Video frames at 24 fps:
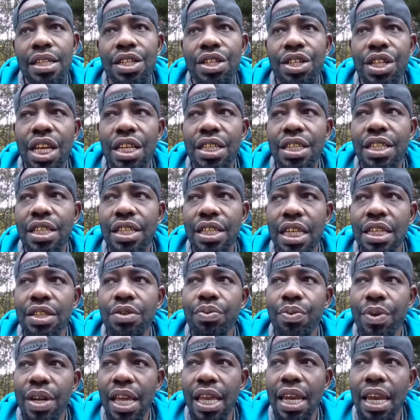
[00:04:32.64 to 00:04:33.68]
just
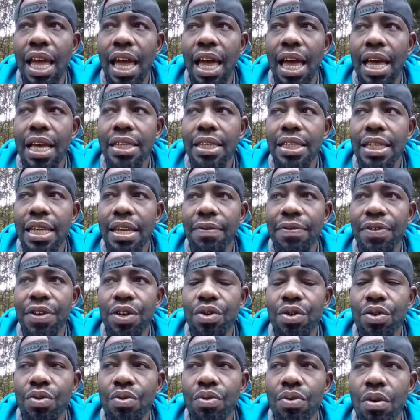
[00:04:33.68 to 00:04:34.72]
realize if
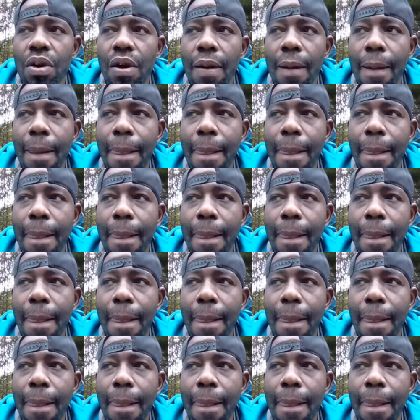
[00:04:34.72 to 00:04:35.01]
you,